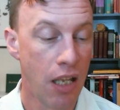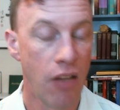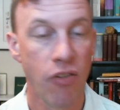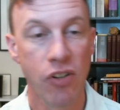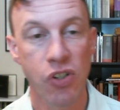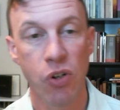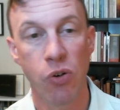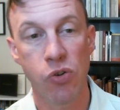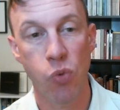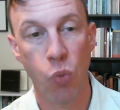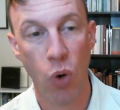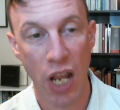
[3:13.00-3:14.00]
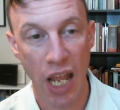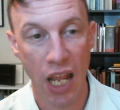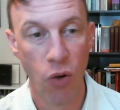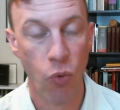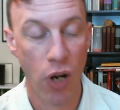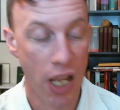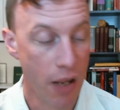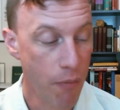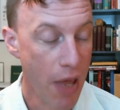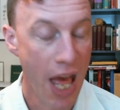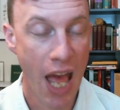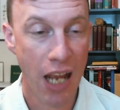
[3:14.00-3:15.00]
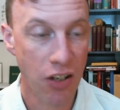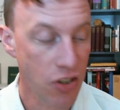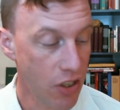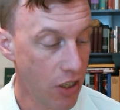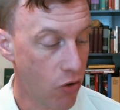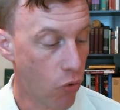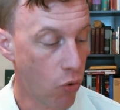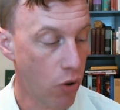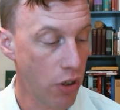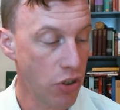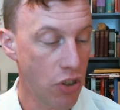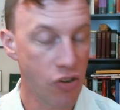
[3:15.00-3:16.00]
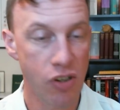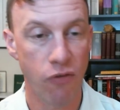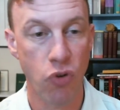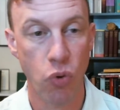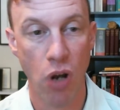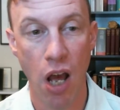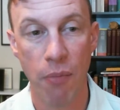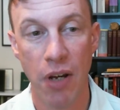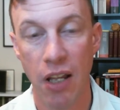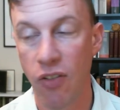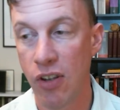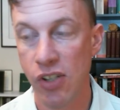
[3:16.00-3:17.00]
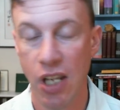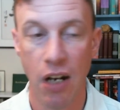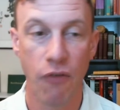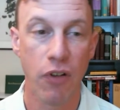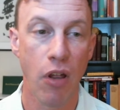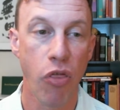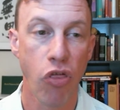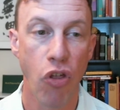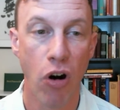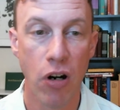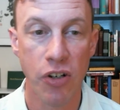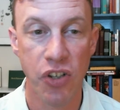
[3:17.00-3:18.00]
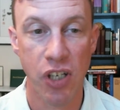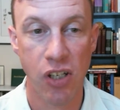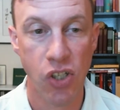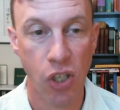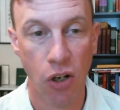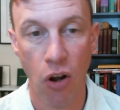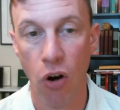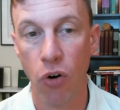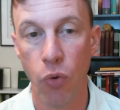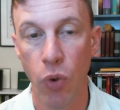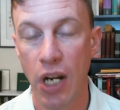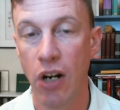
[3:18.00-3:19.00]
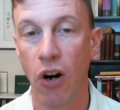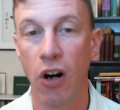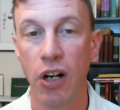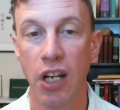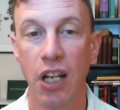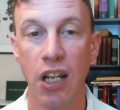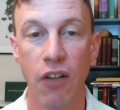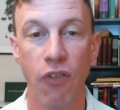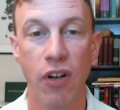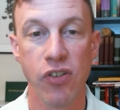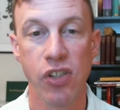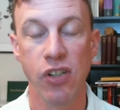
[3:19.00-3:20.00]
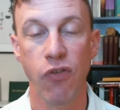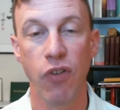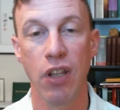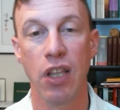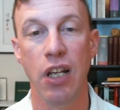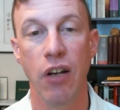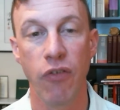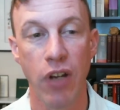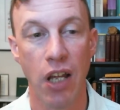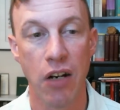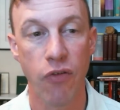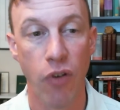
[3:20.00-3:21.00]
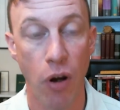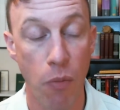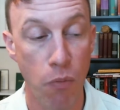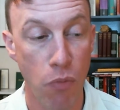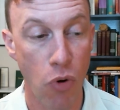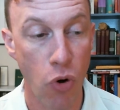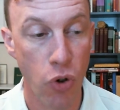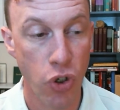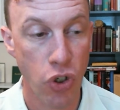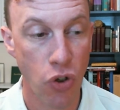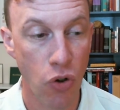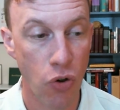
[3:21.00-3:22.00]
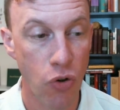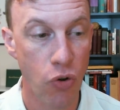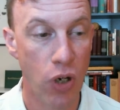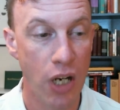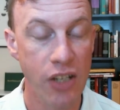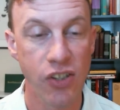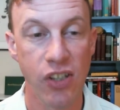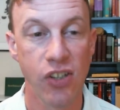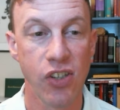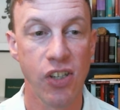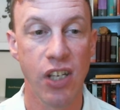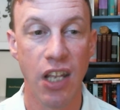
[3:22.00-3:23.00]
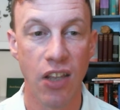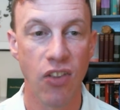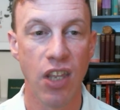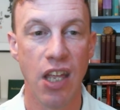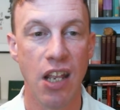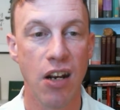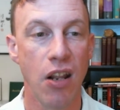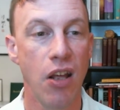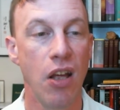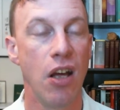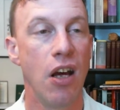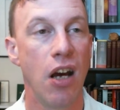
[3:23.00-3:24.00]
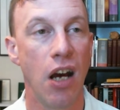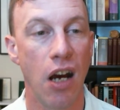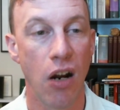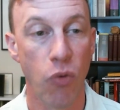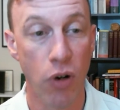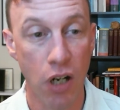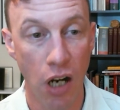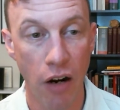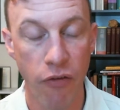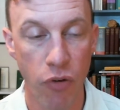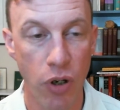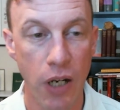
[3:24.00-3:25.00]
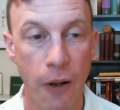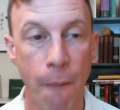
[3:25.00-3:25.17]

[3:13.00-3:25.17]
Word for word: This goes way, way back to the origins of drama and this kind of catharsis that all great art can give us this feeling of kind of emotional crisis and then uh, recovery.